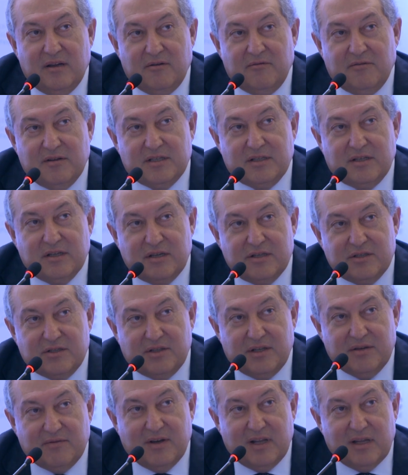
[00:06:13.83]

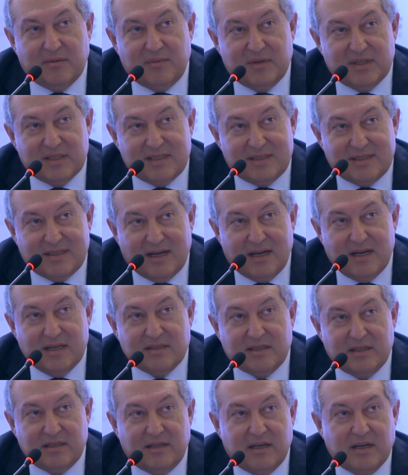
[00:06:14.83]
research, development,
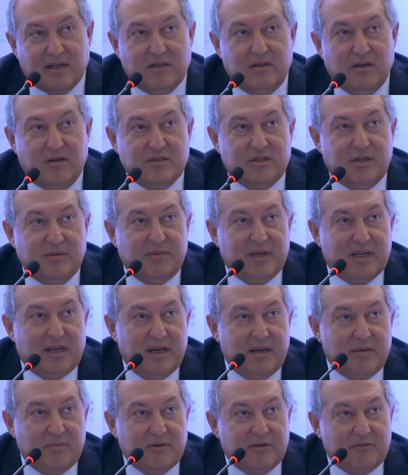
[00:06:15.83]
science, and technology
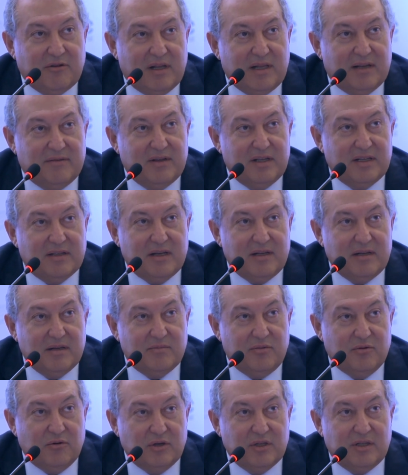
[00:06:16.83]
became relevant and
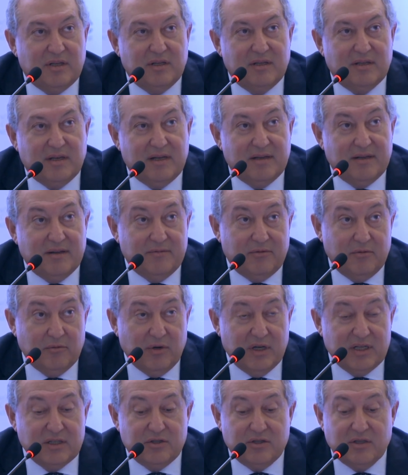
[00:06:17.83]
important and
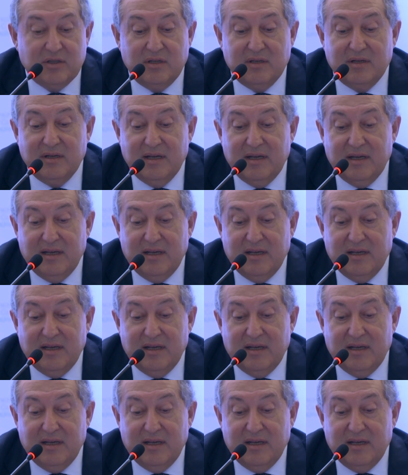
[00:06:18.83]
influential.